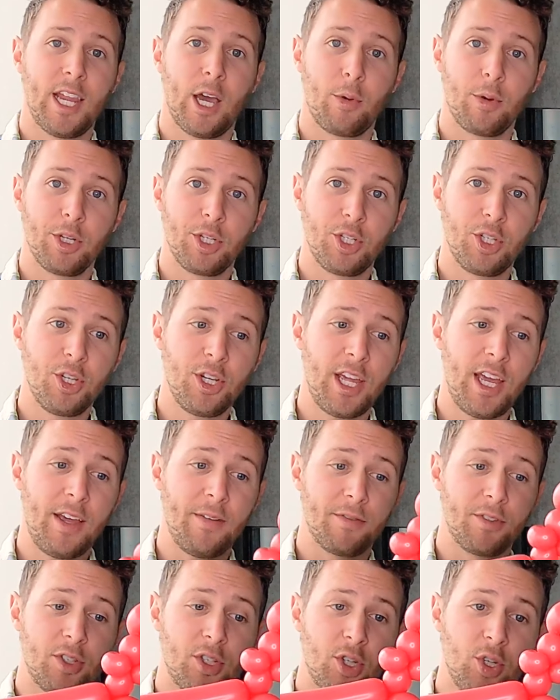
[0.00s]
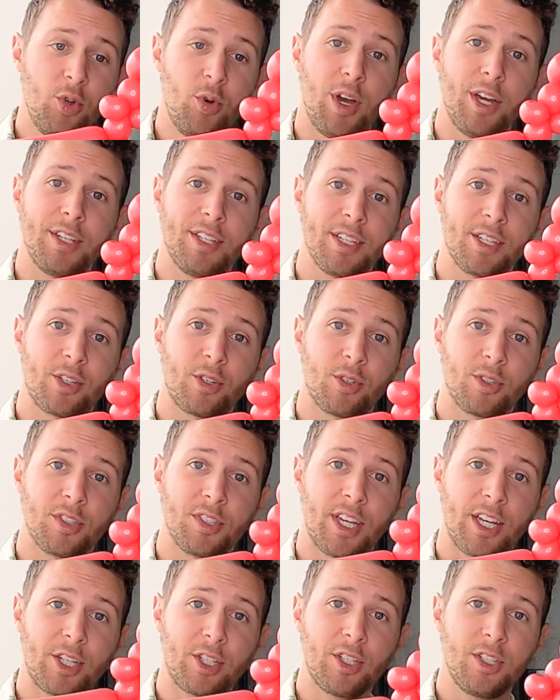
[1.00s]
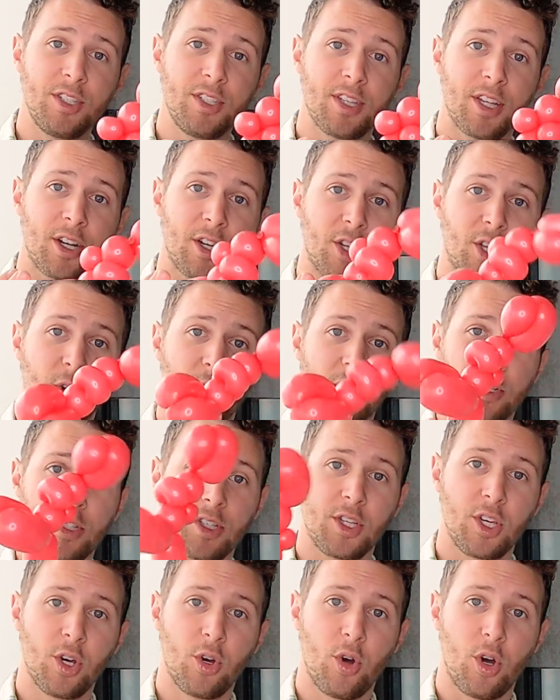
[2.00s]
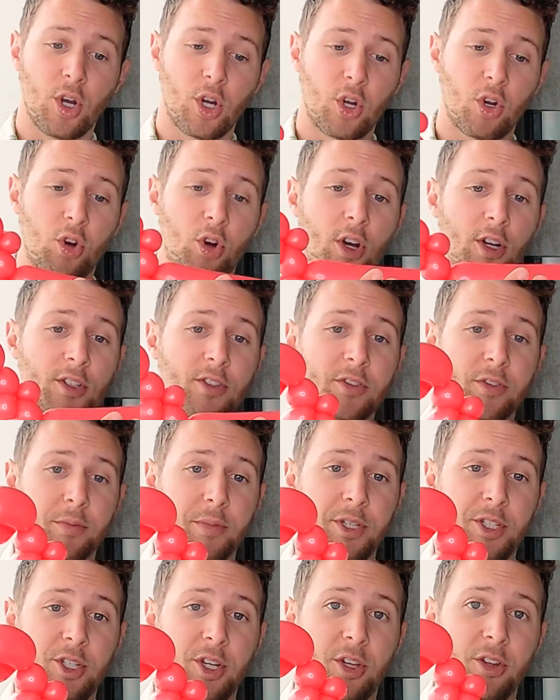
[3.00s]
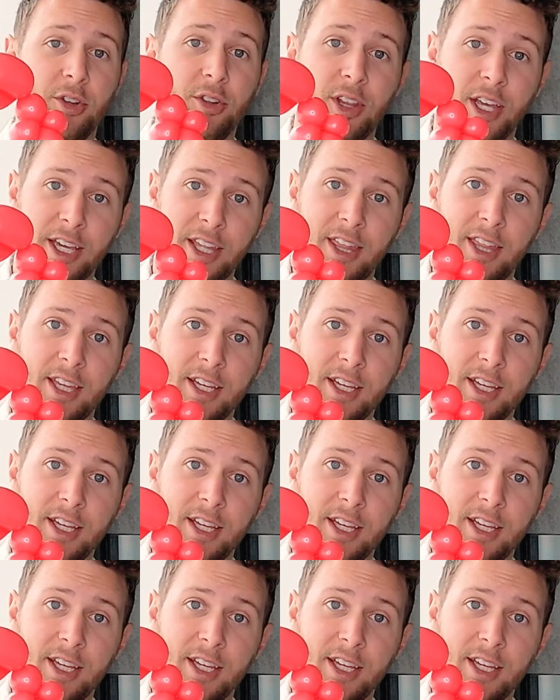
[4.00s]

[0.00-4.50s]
Now we should have two identical sections that are going to go across from each other like